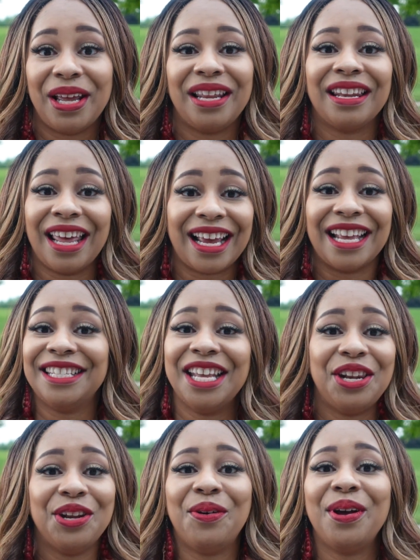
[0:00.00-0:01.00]
And like I
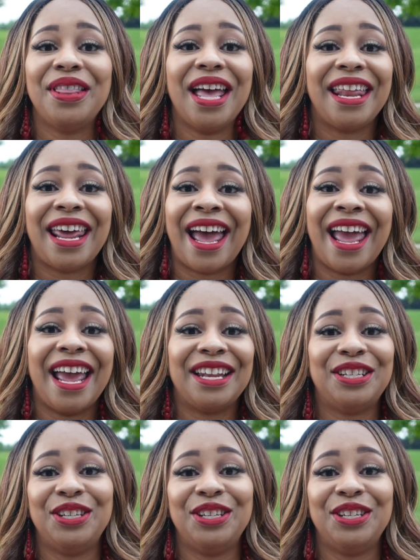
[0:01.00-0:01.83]
said, knowing that I had